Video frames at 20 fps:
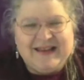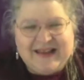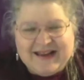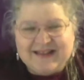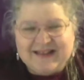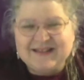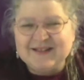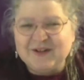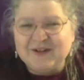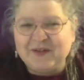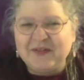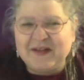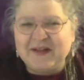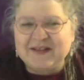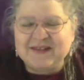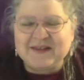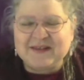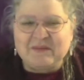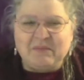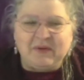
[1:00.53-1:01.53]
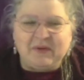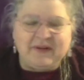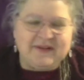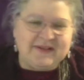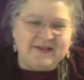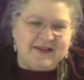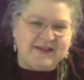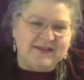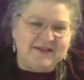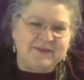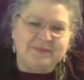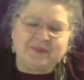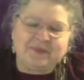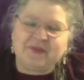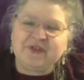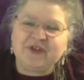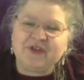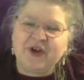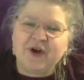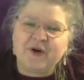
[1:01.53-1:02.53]
It's not that simple, is it?
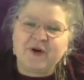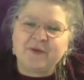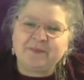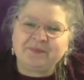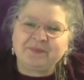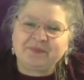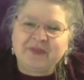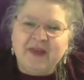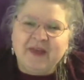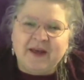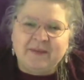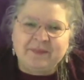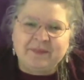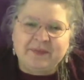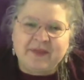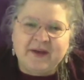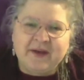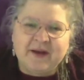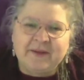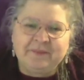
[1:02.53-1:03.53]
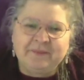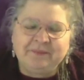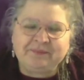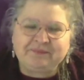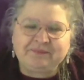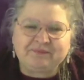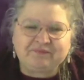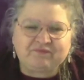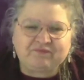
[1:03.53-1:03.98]
So yeah, I